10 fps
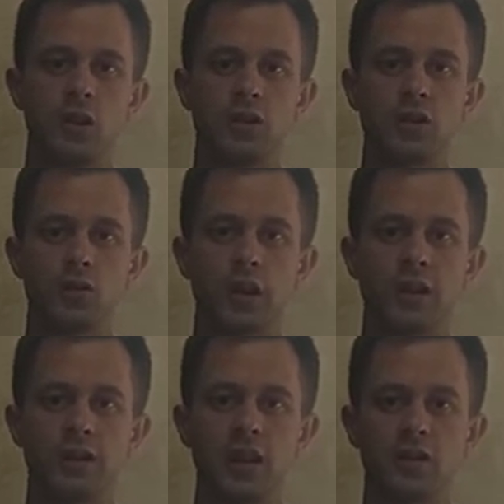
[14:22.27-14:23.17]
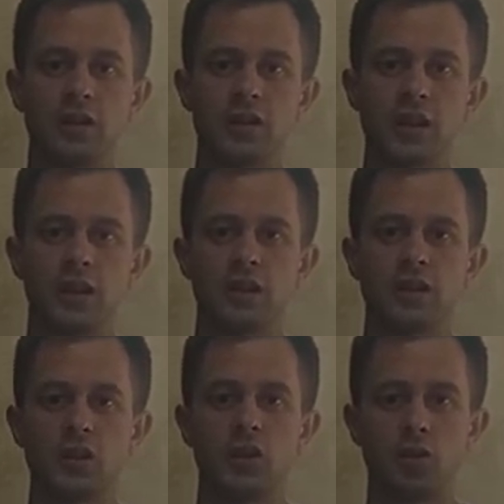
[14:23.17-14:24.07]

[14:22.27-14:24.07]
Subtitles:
so that they understand that